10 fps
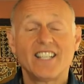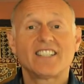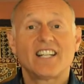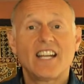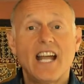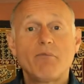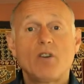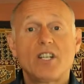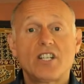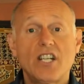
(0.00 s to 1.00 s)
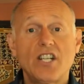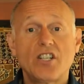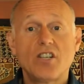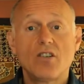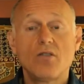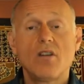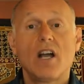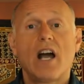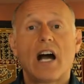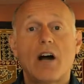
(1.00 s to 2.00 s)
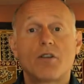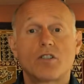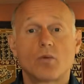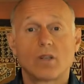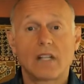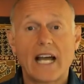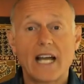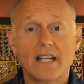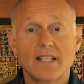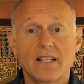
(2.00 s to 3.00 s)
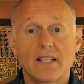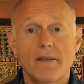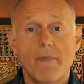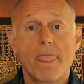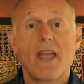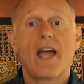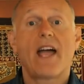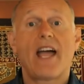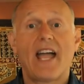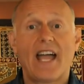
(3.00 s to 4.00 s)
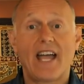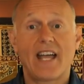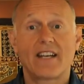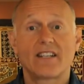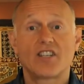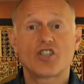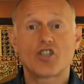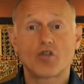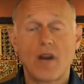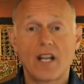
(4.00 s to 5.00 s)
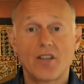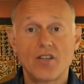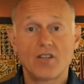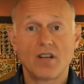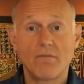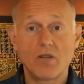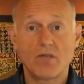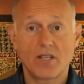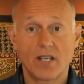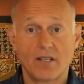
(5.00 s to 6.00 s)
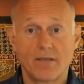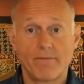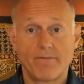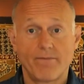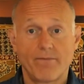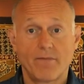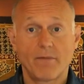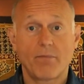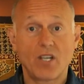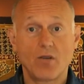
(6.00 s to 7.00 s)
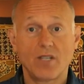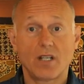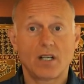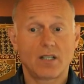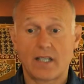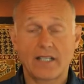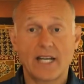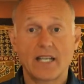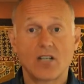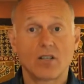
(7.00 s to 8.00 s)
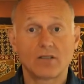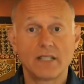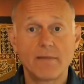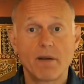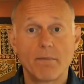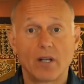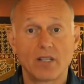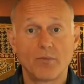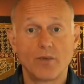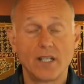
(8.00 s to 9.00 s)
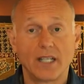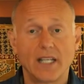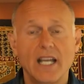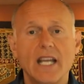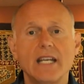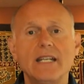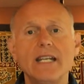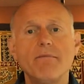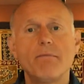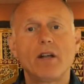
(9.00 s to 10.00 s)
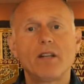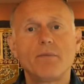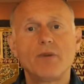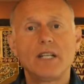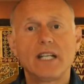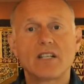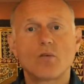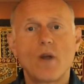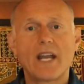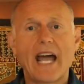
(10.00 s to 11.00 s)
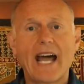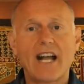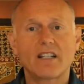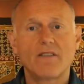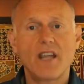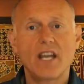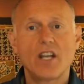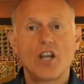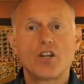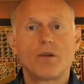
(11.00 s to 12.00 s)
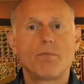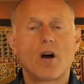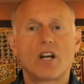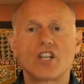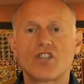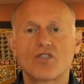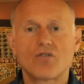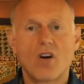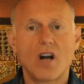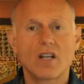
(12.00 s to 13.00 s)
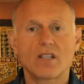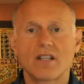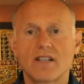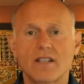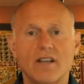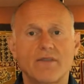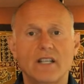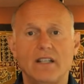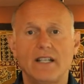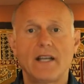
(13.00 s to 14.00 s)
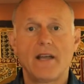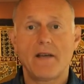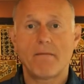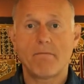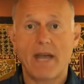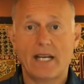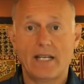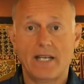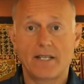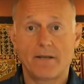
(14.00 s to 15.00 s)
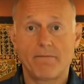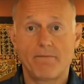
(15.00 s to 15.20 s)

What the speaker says: Today I'm going to teach you how to relax and strengthen your immune system by using a technique called deep belly breathing. Deep belly breathing is a way to activate your body's strongest self-healing mechanism.